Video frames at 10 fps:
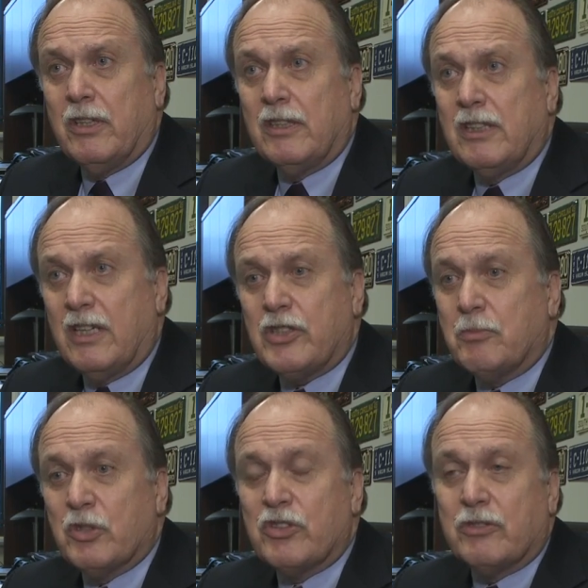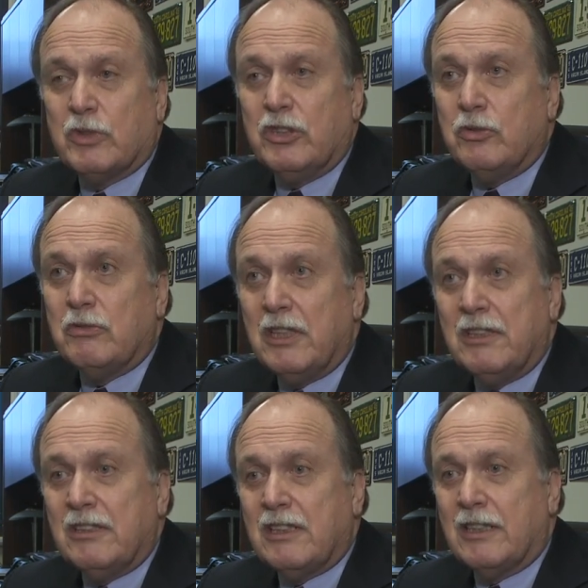on customers, and when you
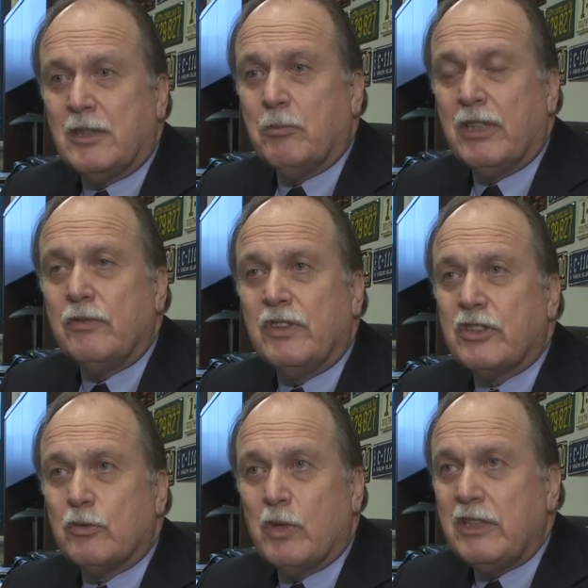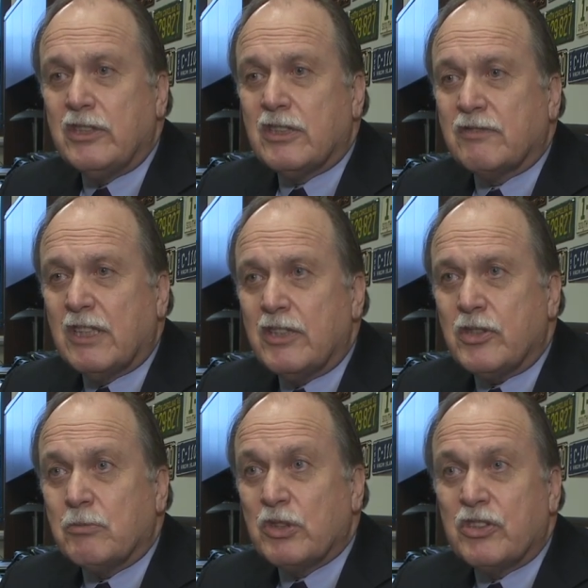cut the benefits and wages of
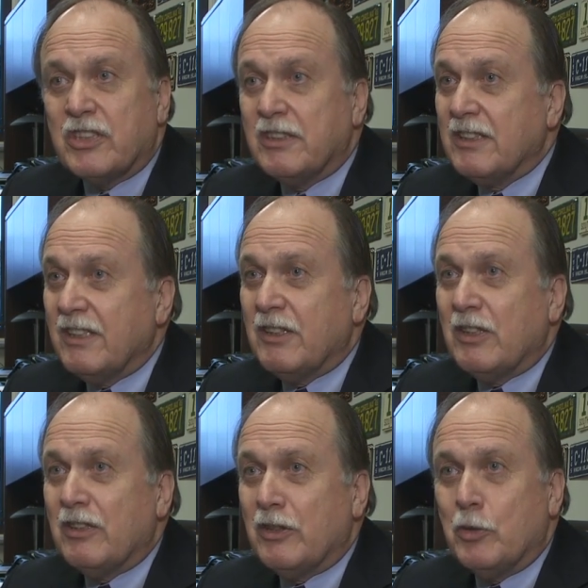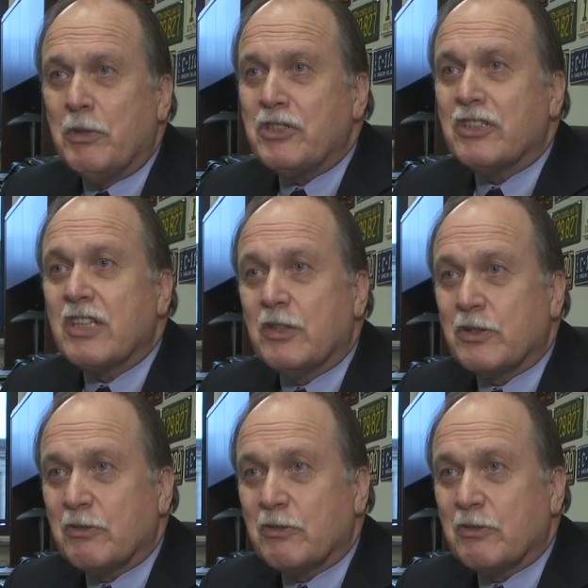customers, your business goes